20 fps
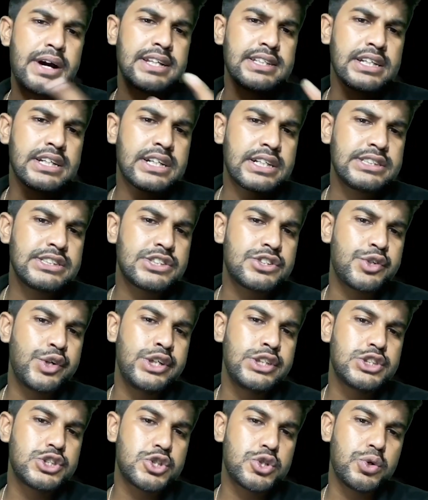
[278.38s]
other
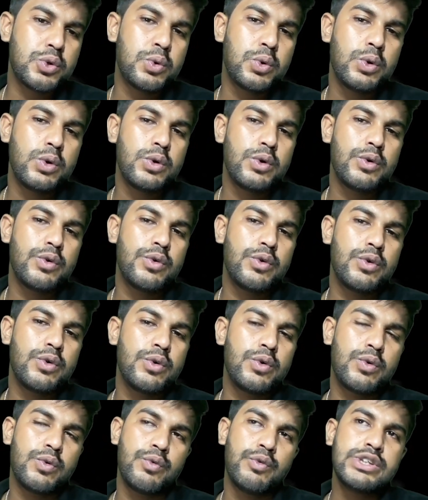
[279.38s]
constraints too,
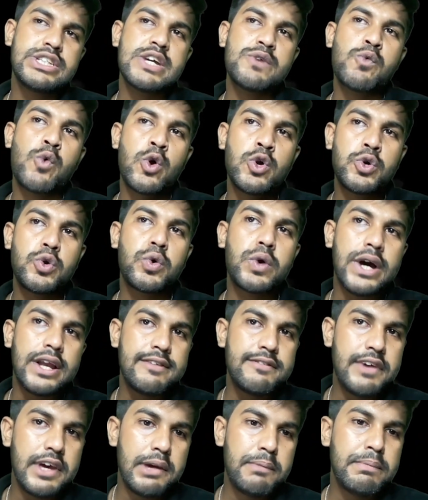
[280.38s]
which I want to
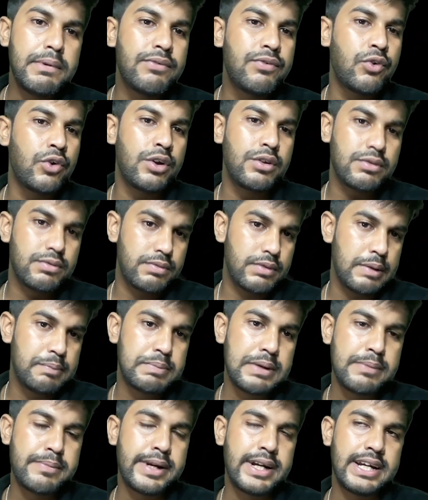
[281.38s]
convey before
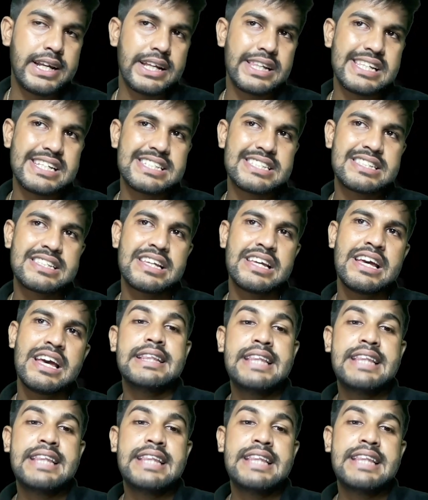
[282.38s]
implementing this,